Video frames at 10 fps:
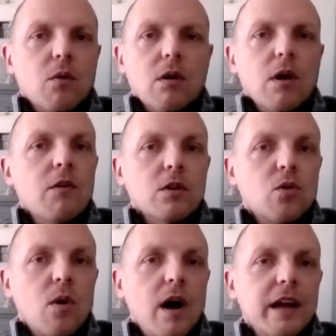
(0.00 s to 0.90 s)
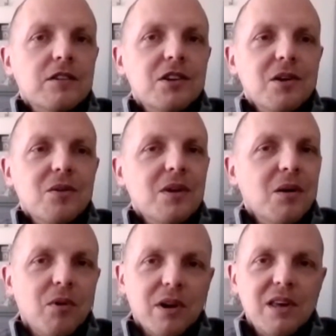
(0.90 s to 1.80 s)
we're trying to, you
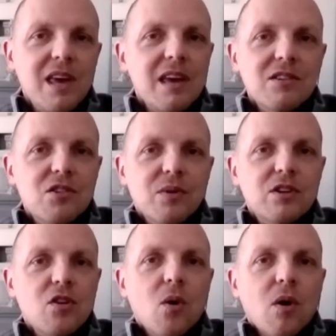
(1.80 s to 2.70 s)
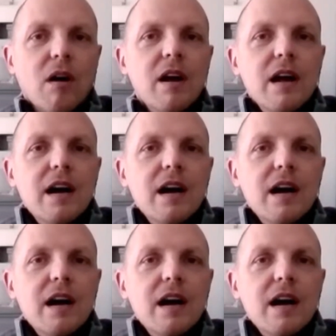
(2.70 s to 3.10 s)
know, put a key into a door,